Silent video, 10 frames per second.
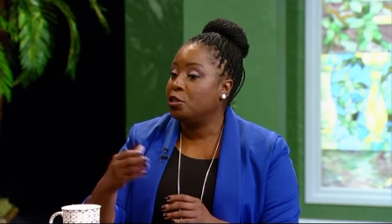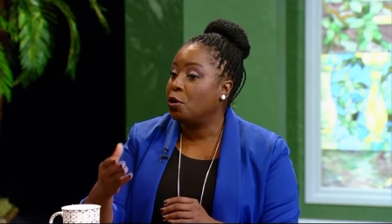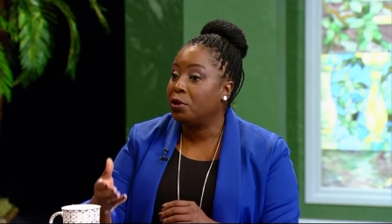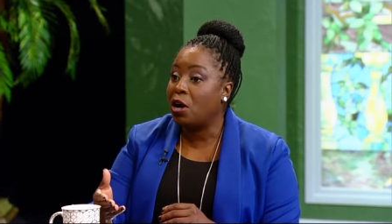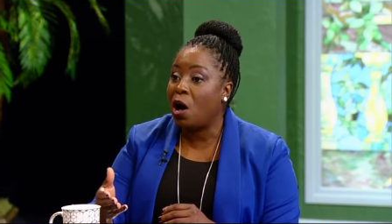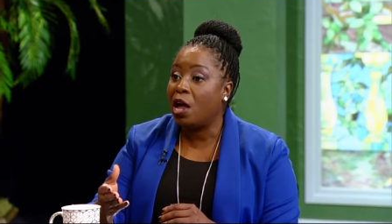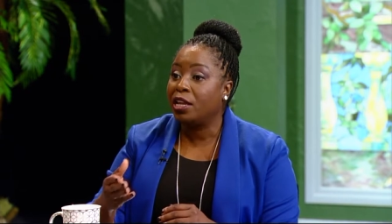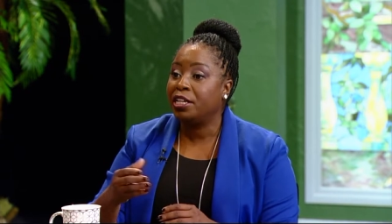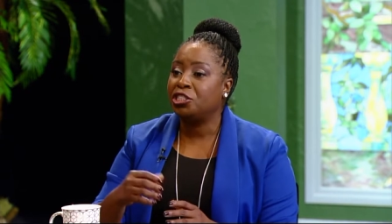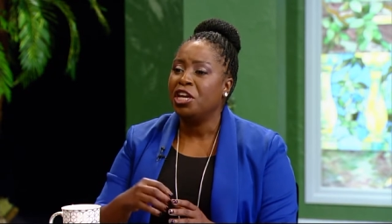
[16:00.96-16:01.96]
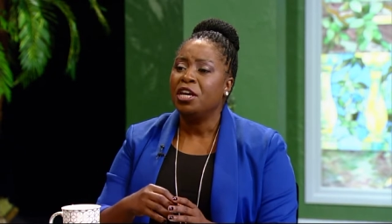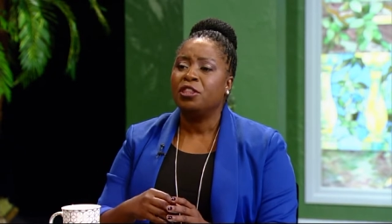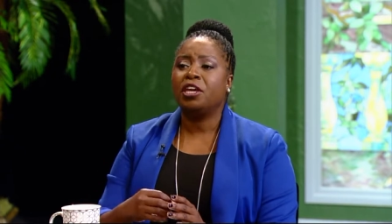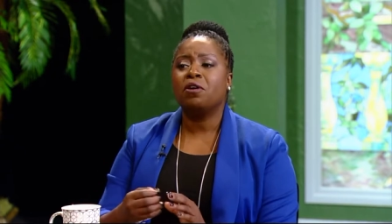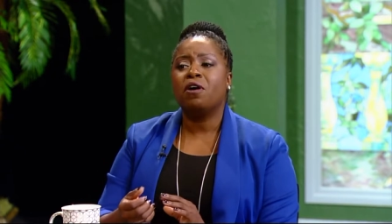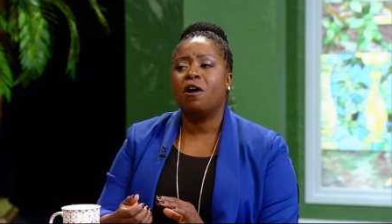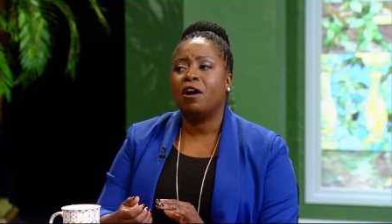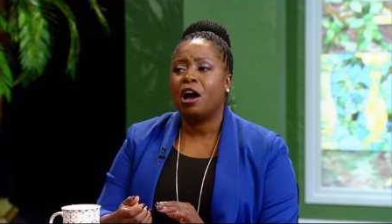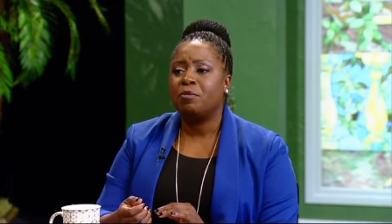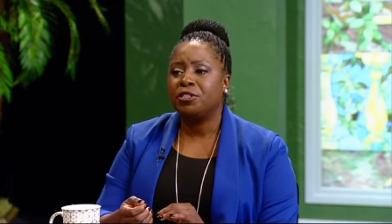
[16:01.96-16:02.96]
go to college, there are
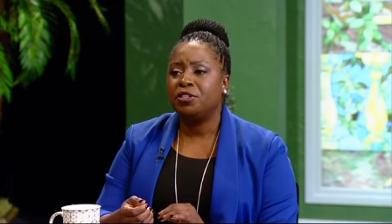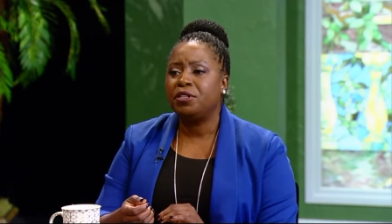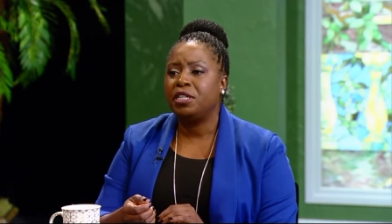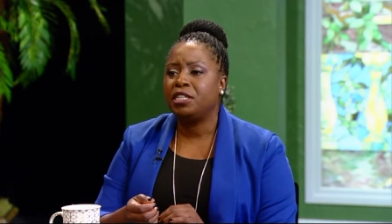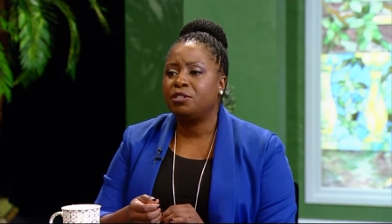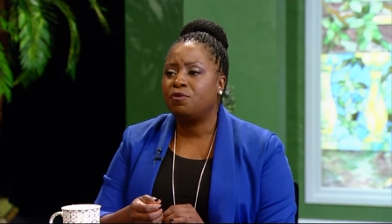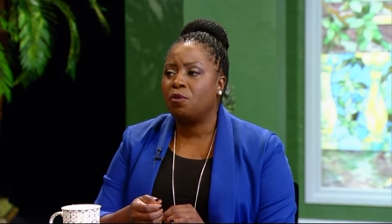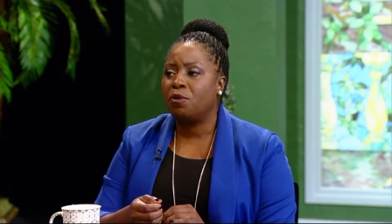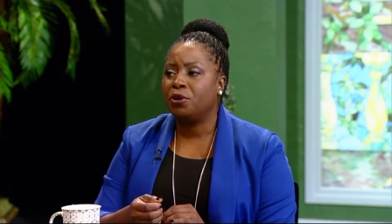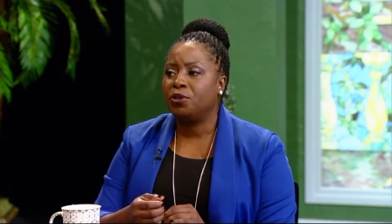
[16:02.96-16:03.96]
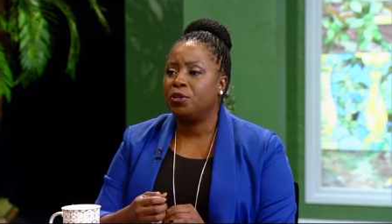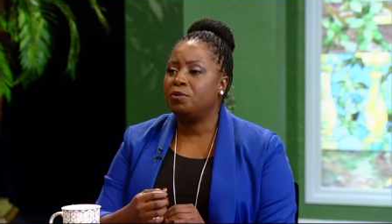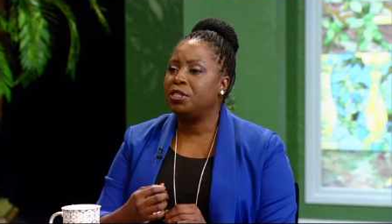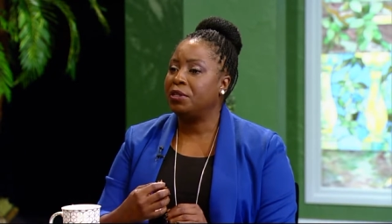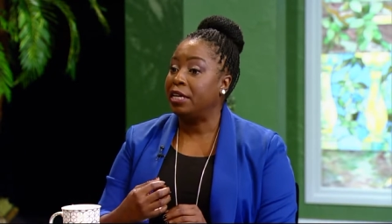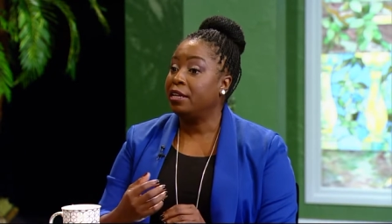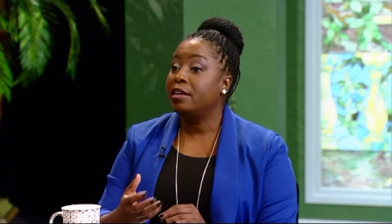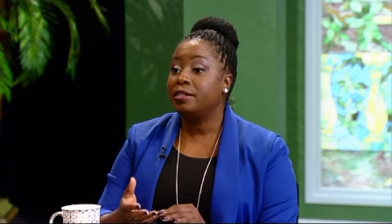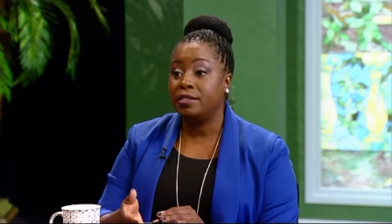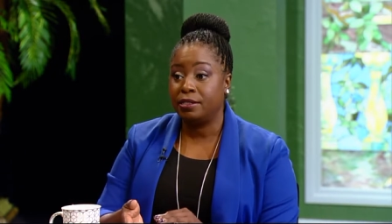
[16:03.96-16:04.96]
opportunities for you to get
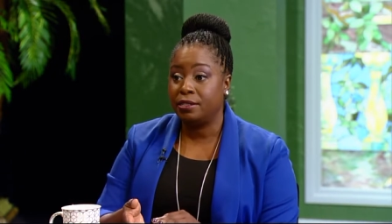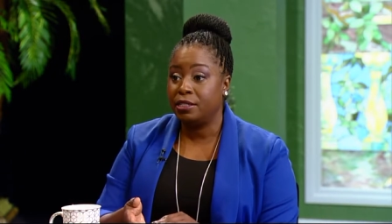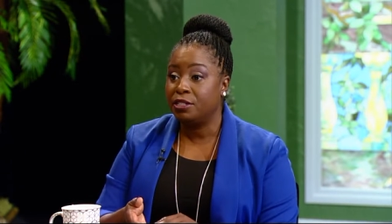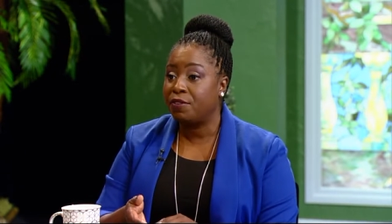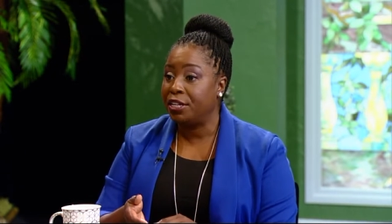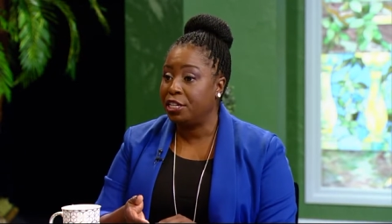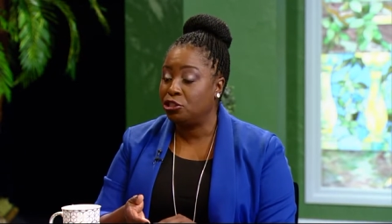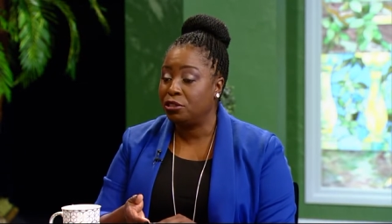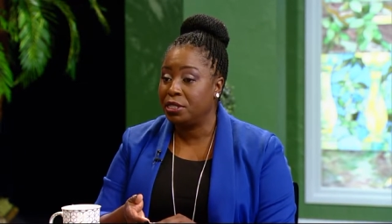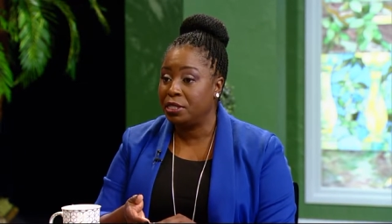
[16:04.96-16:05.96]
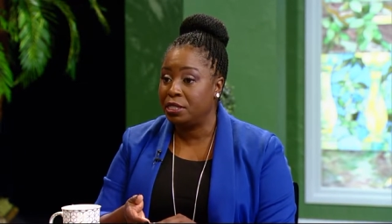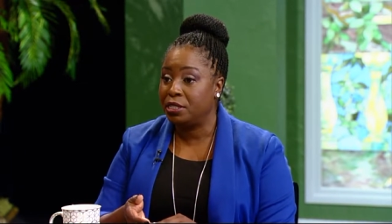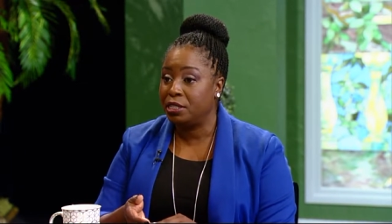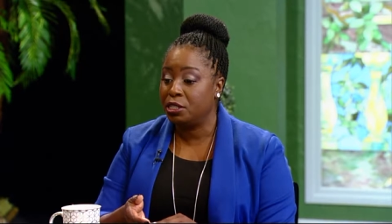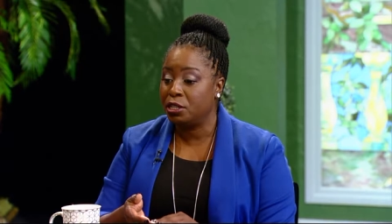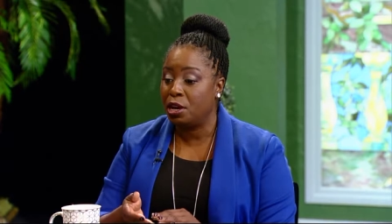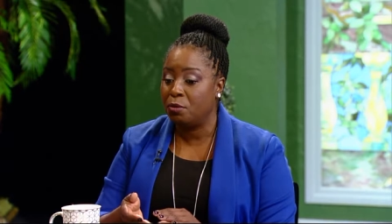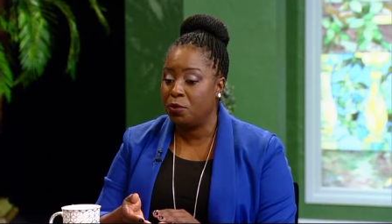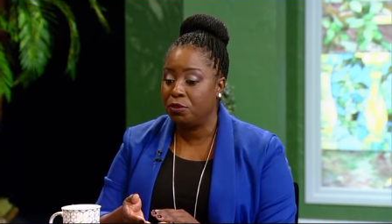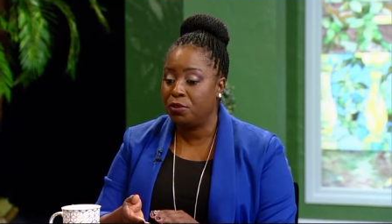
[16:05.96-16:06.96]
assistance, financial assistance um,
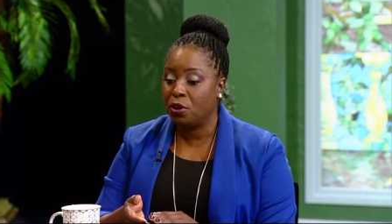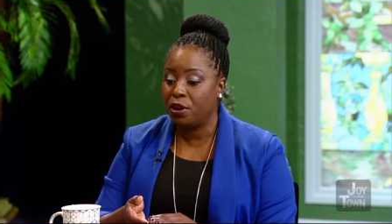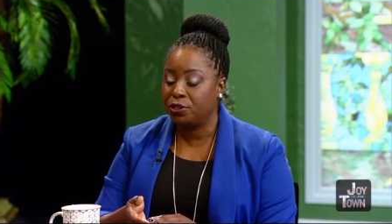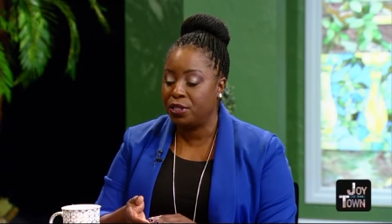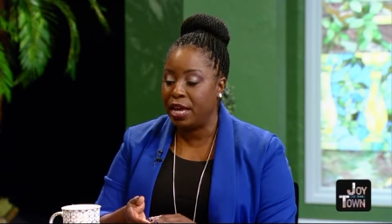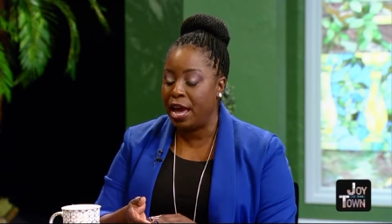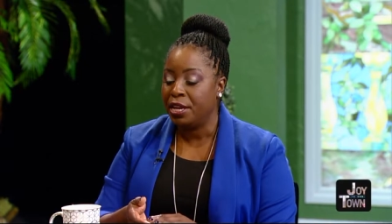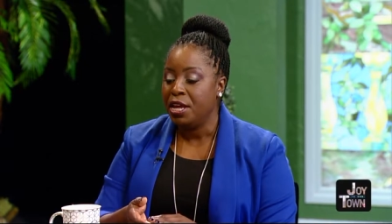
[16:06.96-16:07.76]
with regard to that.